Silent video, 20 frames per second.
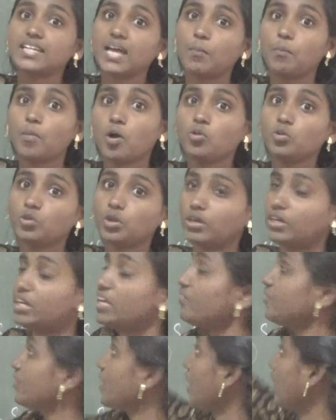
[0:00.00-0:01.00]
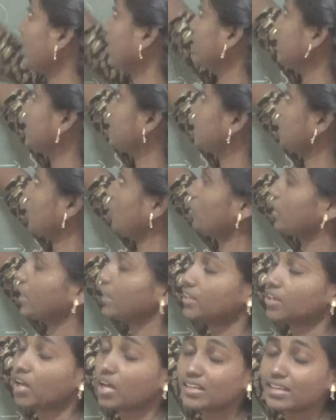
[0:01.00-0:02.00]
amount only we are getting.
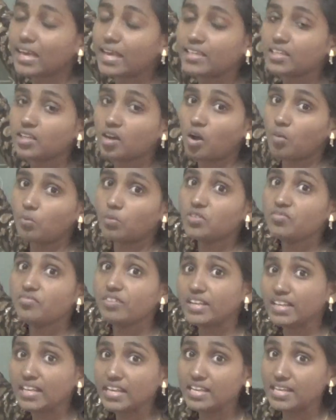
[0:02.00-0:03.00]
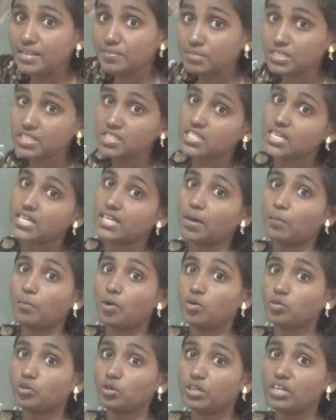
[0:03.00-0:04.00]
Okay, inorganic compound, very limited
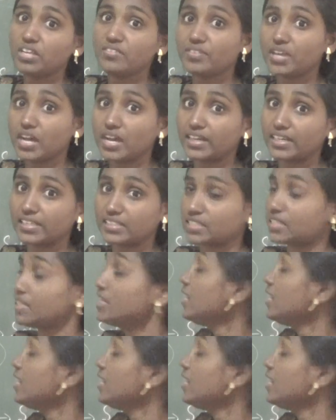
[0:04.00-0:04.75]
amount only we are getting.